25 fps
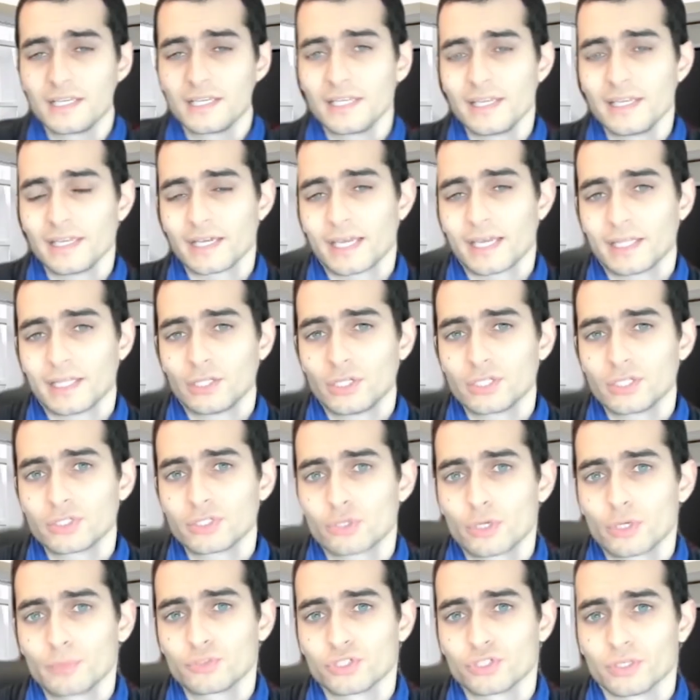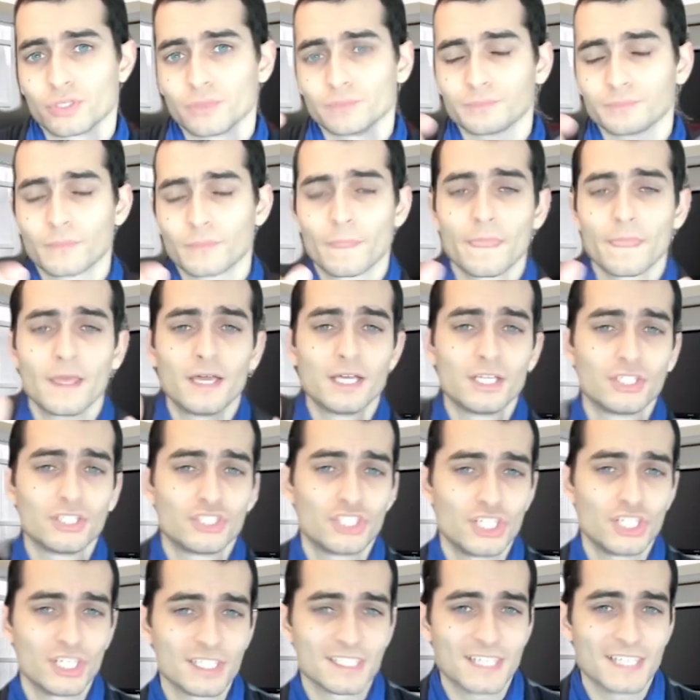link in the description.
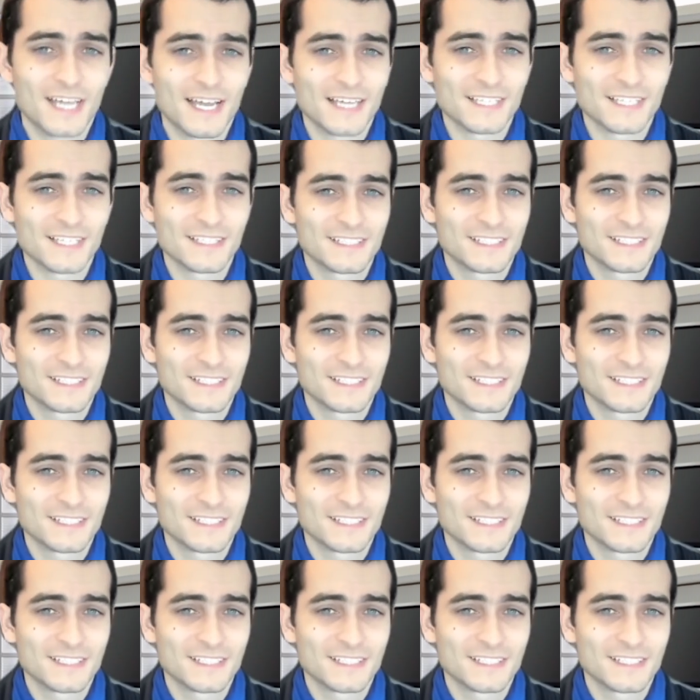Cheers, guys!